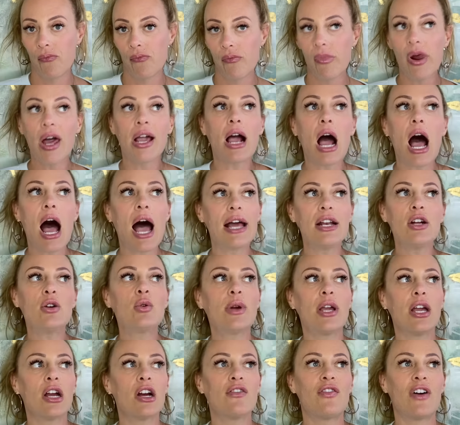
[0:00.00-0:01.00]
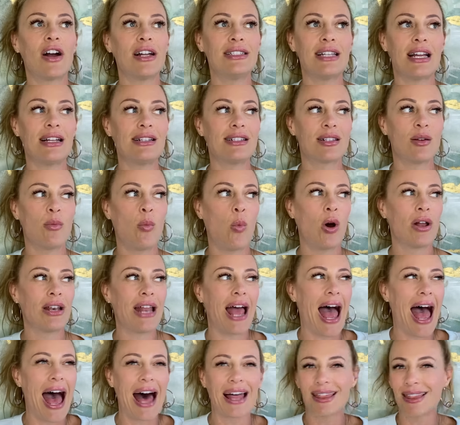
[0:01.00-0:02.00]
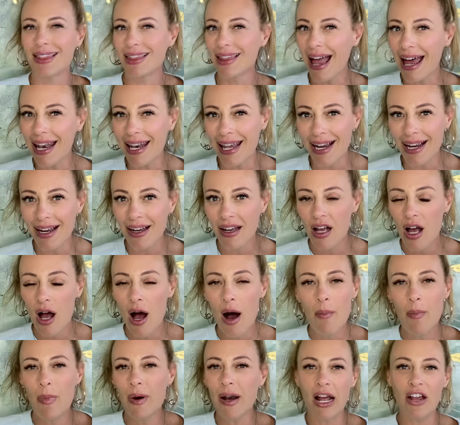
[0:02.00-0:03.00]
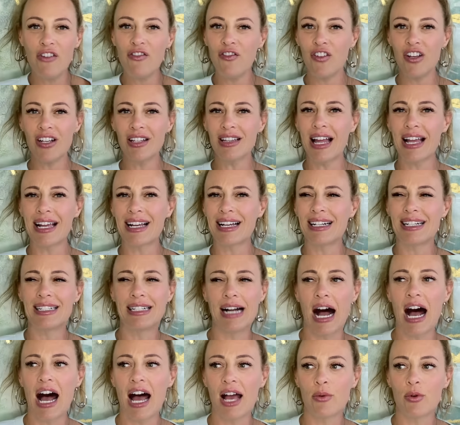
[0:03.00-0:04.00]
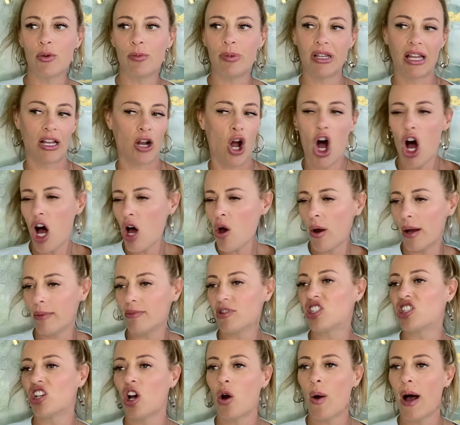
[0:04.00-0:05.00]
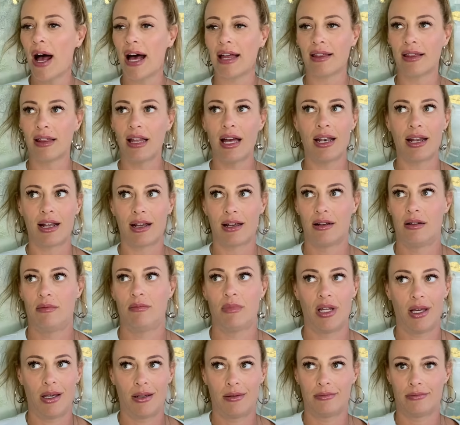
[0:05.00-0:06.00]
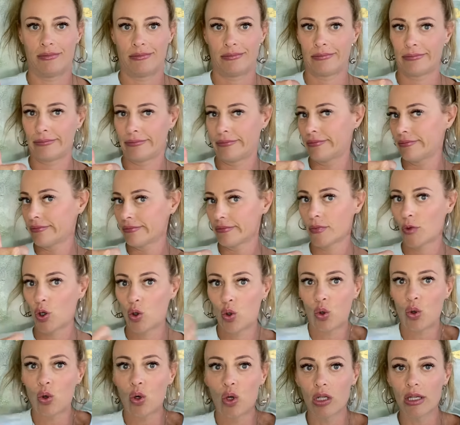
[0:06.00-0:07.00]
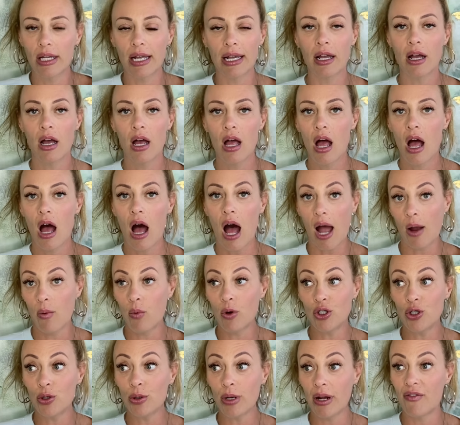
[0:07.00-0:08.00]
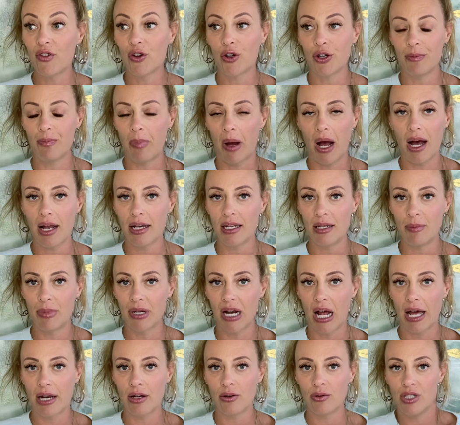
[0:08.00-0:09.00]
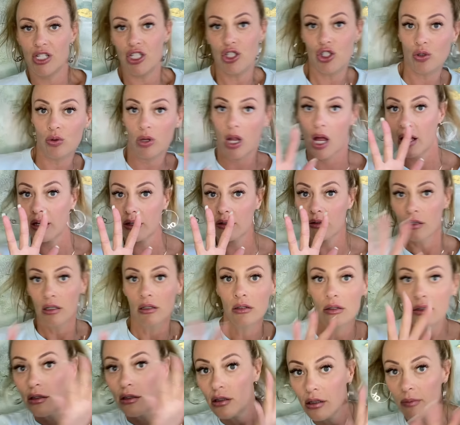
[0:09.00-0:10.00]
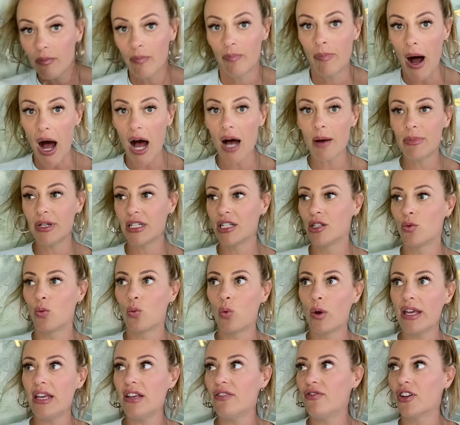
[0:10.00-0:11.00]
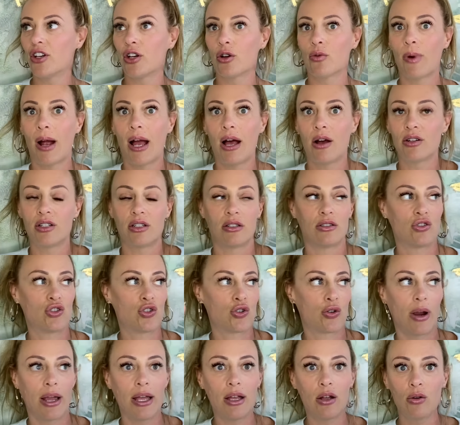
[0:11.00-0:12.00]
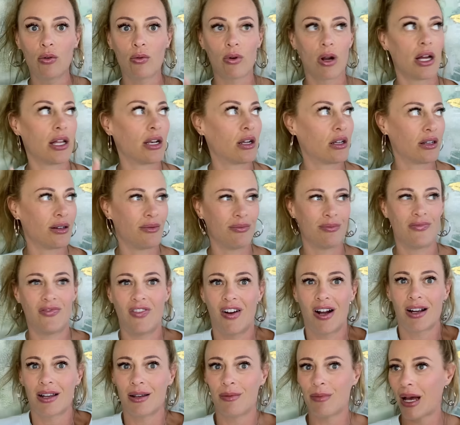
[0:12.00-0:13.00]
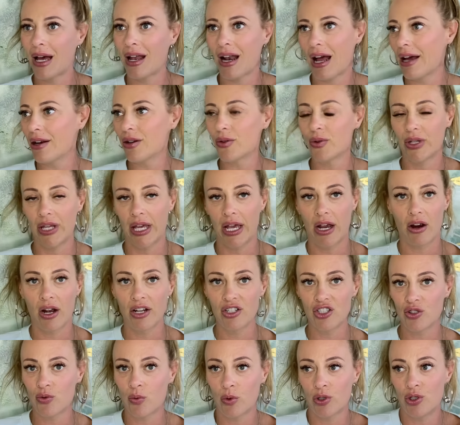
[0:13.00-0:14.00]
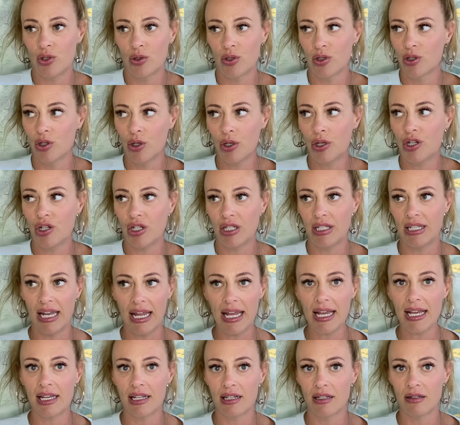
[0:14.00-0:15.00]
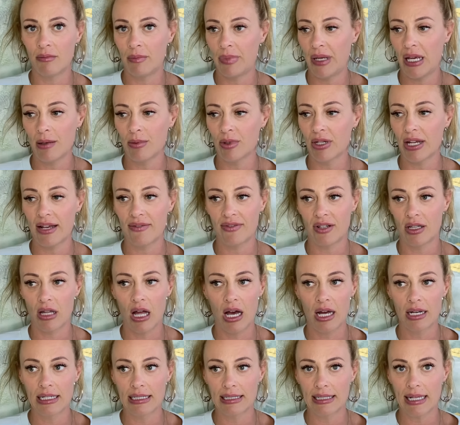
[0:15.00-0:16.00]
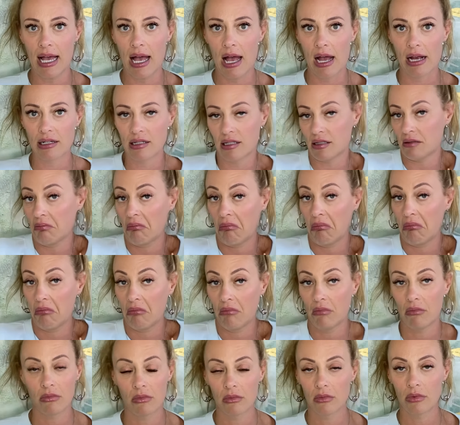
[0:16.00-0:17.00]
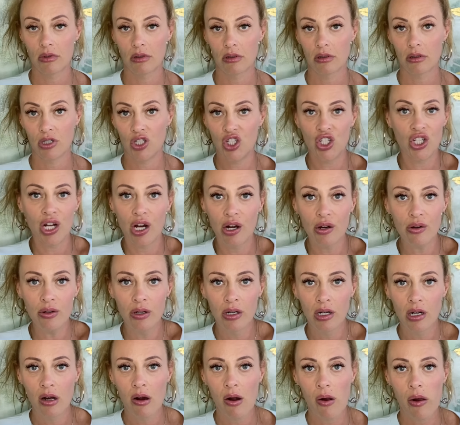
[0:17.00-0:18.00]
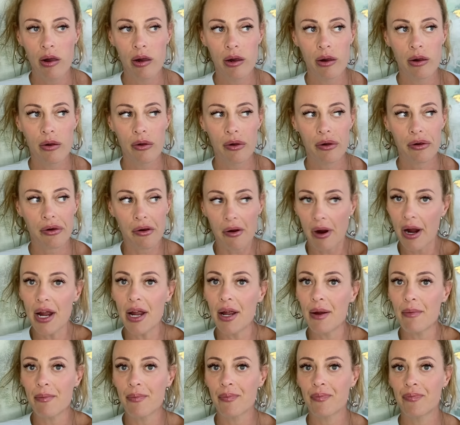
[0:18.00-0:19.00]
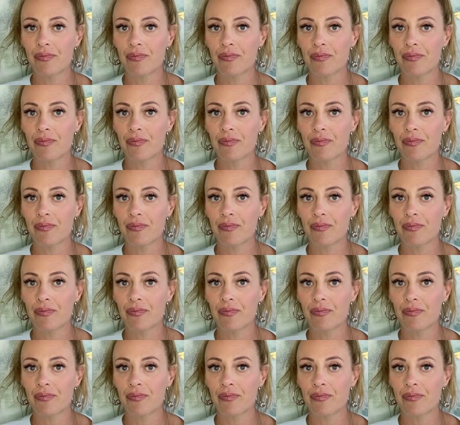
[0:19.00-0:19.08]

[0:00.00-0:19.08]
Like, I don't care if I date someone athletic, but I feel like a guy would be like, oh, I'm so athletic. And I'm like, cool. Like, I want you to have a good body, but I don't need you like bobbing and weaving around a trail run on a fucking mountain. I don't care. I just want you to look good naked and be able to have a lot of sex. You know? Great.